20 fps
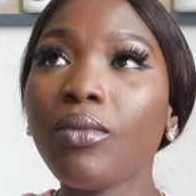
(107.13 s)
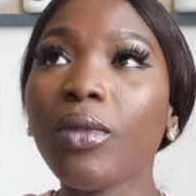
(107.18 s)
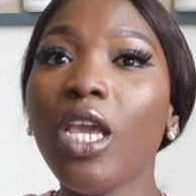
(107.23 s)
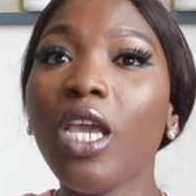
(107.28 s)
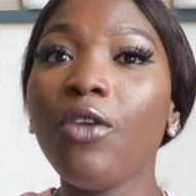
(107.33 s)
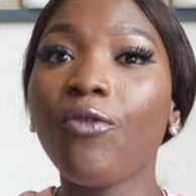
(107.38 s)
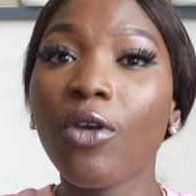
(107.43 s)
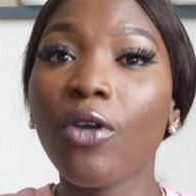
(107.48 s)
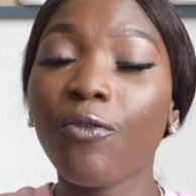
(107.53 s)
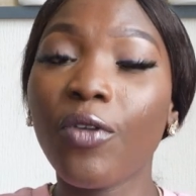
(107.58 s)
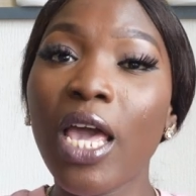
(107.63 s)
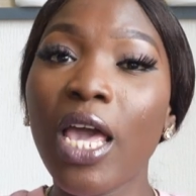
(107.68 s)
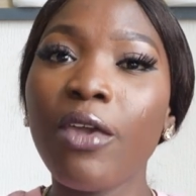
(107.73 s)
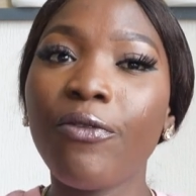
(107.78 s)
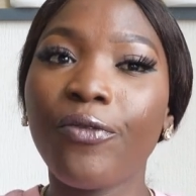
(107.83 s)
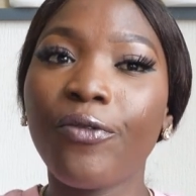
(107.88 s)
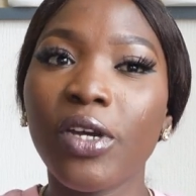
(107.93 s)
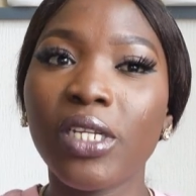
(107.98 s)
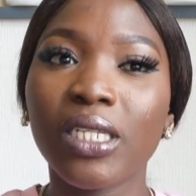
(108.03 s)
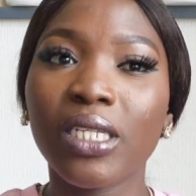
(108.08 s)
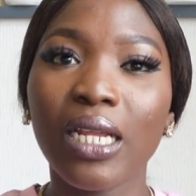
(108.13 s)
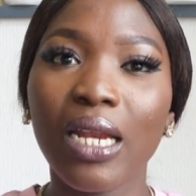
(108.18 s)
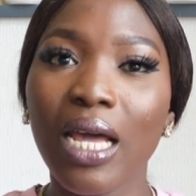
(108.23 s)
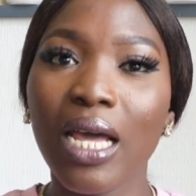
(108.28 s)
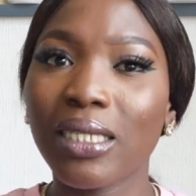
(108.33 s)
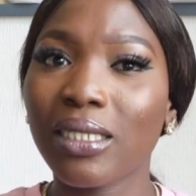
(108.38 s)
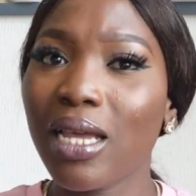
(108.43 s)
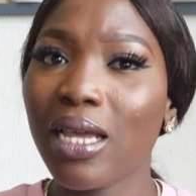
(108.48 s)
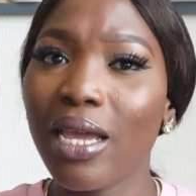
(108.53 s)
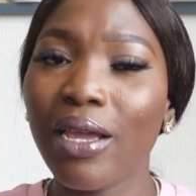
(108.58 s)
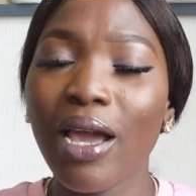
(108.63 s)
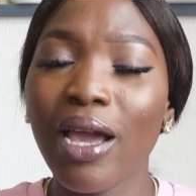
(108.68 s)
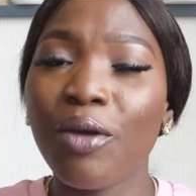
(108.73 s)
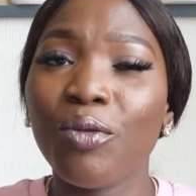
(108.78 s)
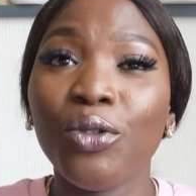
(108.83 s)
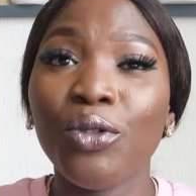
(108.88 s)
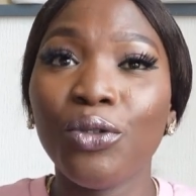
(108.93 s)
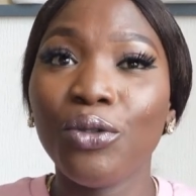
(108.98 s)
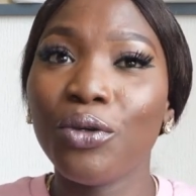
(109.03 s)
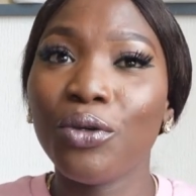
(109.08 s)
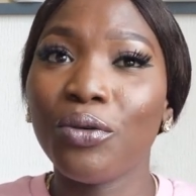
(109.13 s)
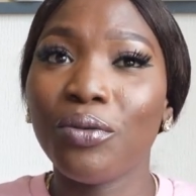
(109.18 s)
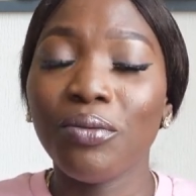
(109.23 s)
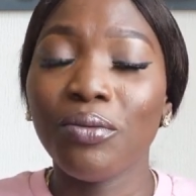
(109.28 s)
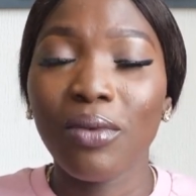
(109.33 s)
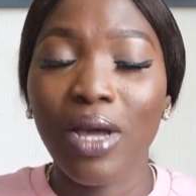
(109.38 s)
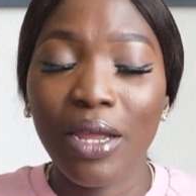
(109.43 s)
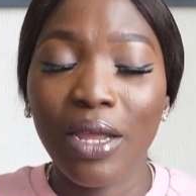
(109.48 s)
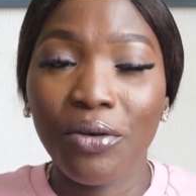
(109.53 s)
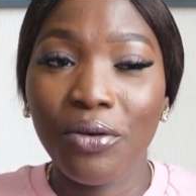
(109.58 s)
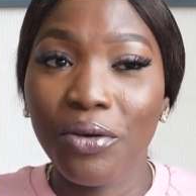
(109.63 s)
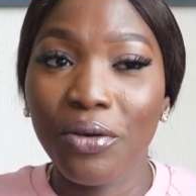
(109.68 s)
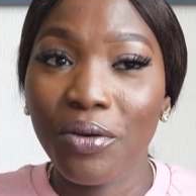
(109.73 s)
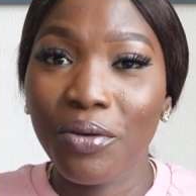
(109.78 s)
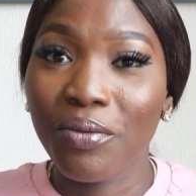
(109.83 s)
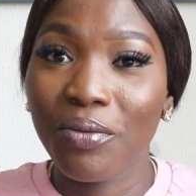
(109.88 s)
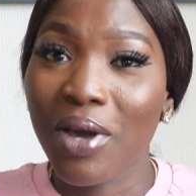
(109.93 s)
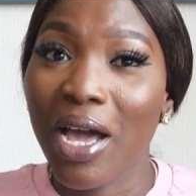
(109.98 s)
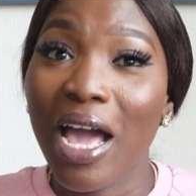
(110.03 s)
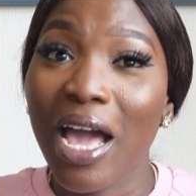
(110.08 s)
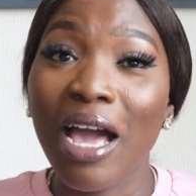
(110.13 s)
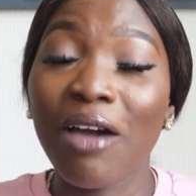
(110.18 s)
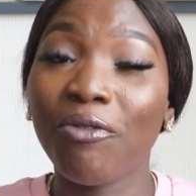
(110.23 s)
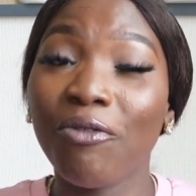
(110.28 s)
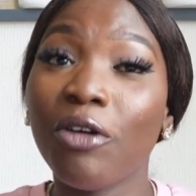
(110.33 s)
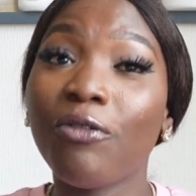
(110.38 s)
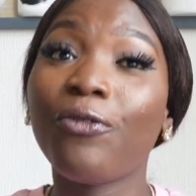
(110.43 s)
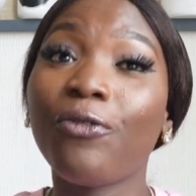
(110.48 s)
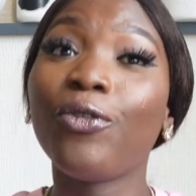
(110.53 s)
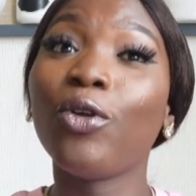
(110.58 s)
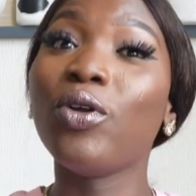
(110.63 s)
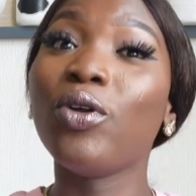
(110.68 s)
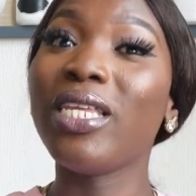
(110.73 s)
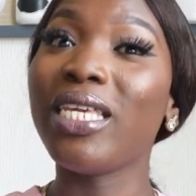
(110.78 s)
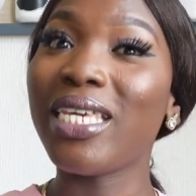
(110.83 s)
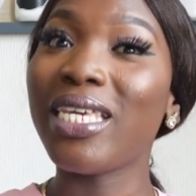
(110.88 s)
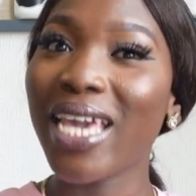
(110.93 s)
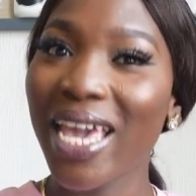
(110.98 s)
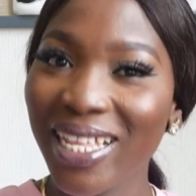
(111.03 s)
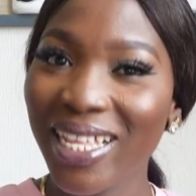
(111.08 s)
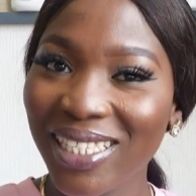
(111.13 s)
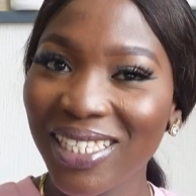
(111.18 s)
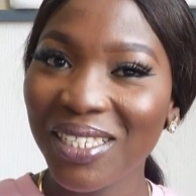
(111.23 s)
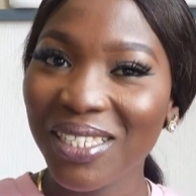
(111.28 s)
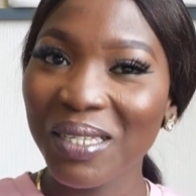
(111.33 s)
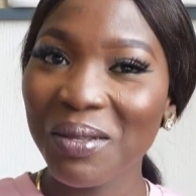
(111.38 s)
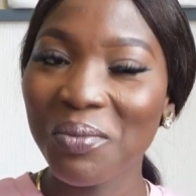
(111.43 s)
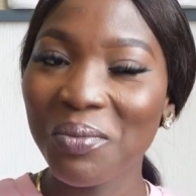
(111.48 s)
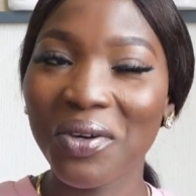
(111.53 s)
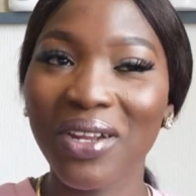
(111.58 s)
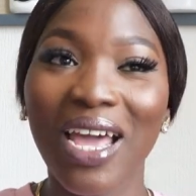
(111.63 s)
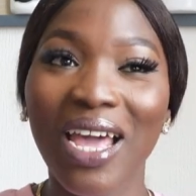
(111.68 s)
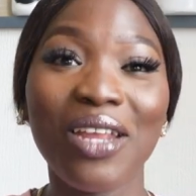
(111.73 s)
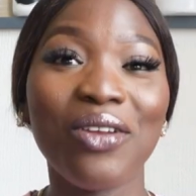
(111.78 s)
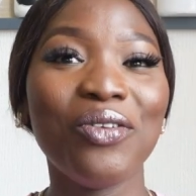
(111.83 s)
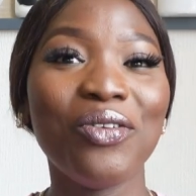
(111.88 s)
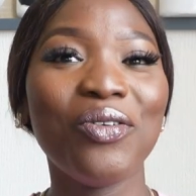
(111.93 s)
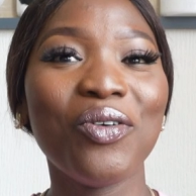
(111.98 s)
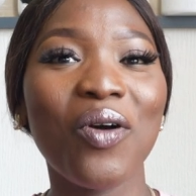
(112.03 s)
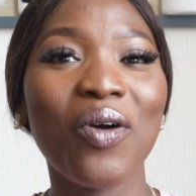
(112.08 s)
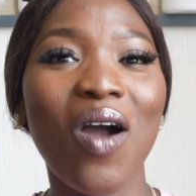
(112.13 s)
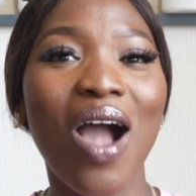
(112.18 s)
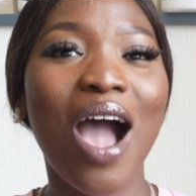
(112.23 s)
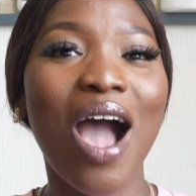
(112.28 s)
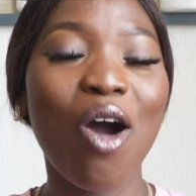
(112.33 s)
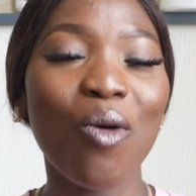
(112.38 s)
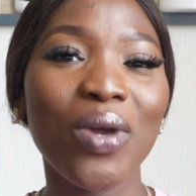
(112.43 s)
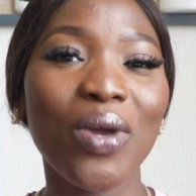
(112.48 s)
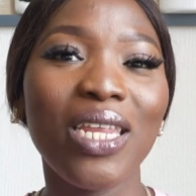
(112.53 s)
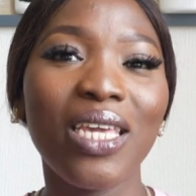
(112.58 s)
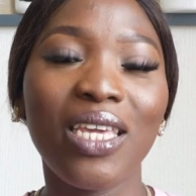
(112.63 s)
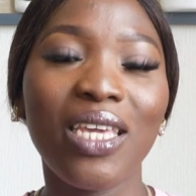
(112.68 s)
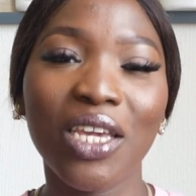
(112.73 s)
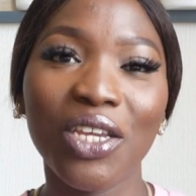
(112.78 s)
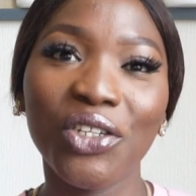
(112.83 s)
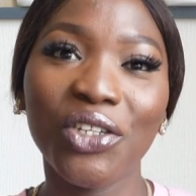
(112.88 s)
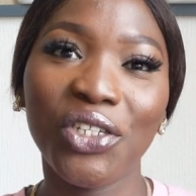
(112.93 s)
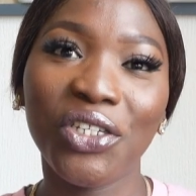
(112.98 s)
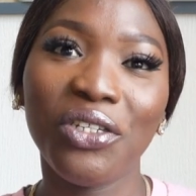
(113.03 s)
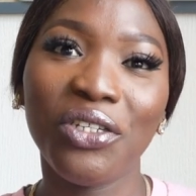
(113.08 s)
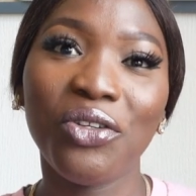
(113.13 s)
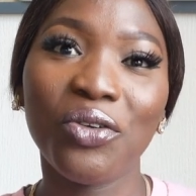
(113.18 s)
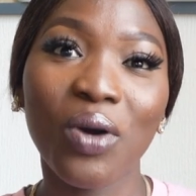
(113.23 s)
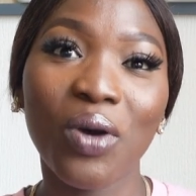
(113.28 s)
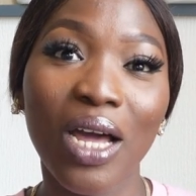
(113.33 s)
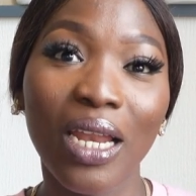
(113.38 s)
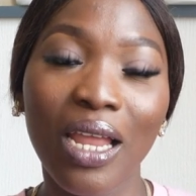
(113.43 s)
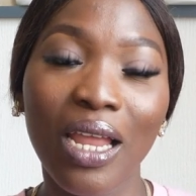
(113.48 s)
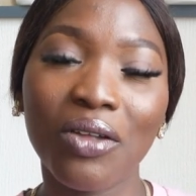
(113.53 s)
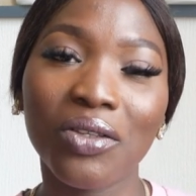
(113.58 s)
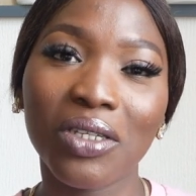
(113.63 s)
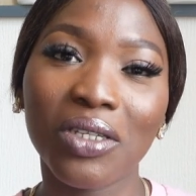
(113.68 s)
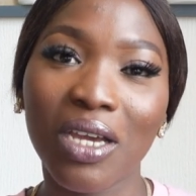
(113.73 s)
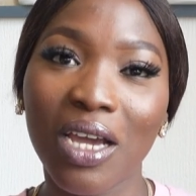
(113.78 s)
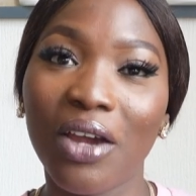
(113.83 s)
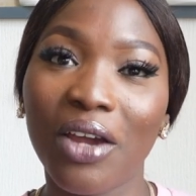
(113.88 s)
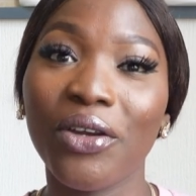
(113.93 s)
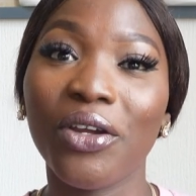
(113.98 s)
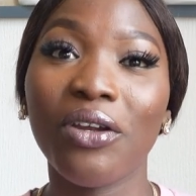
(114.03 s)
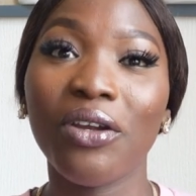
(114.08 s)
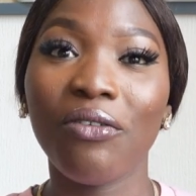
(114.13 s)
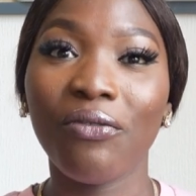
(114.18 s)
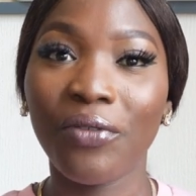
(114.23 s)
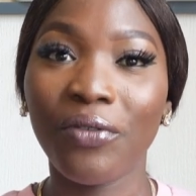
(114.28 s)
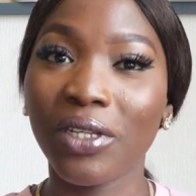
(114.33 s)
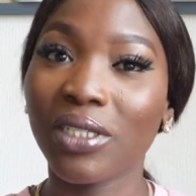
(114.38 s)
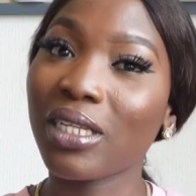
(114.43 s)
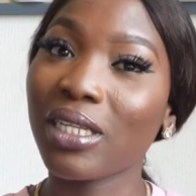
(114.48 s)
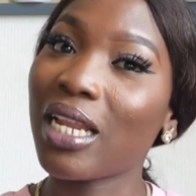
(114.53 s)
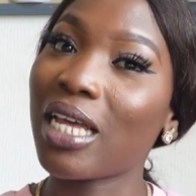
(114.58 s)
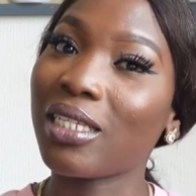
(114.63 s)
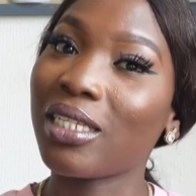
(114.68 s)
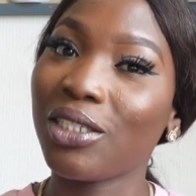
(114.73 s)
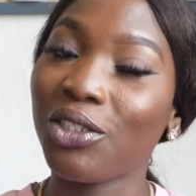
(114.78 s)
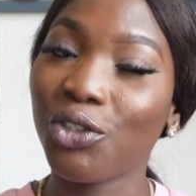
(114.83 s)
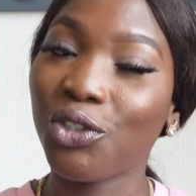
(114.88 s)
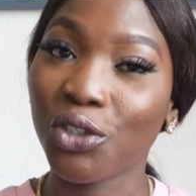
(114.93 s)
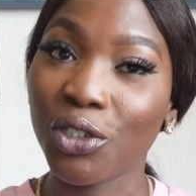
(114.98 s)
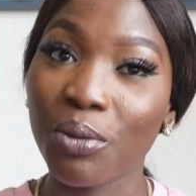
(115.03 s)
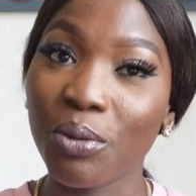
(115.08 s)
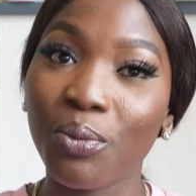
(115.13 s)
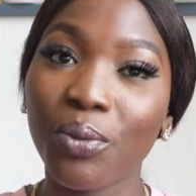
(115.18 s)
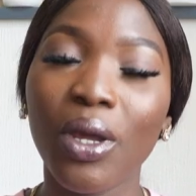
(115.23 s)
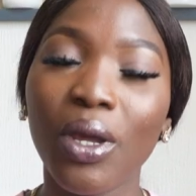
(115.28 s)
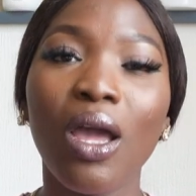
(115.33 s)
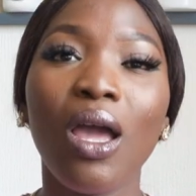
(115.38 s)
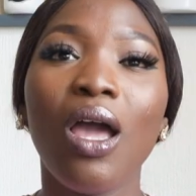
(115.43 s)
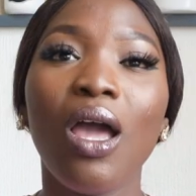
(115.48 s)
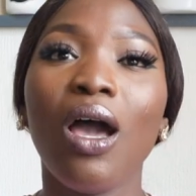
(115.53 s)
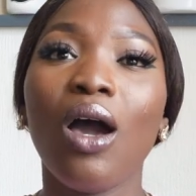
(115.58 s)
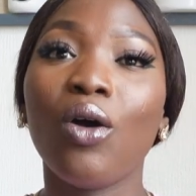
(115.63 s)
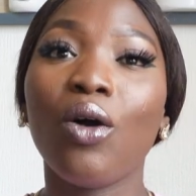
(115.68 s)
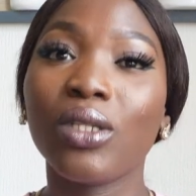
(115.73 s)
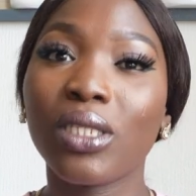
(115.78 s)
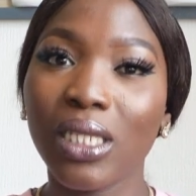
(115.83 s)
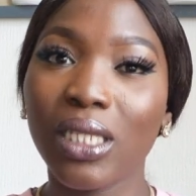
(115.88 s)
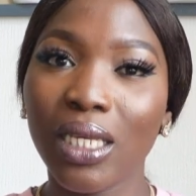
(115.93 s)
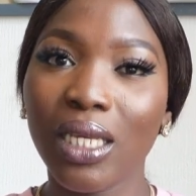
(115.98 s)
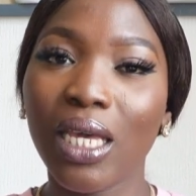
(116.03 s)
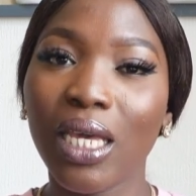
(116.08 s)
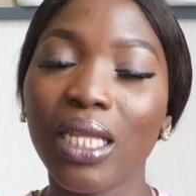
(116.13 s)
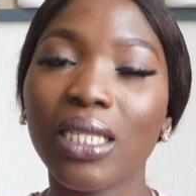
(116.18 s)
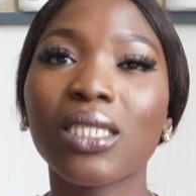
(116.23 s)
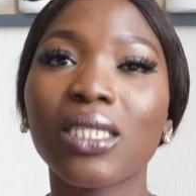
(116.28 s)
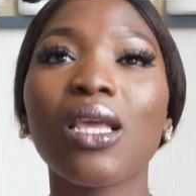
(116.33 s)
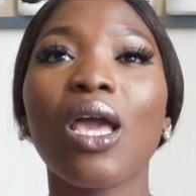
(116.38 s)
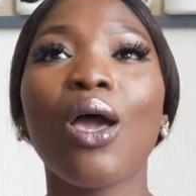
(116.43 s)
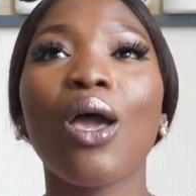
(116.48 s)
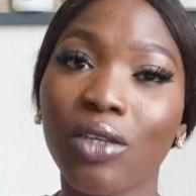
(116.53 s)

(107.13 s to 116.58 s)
If you're flying first class, I've not flown yet, but I don't know how many kg you are allowed to carry on a first class trip or ticket.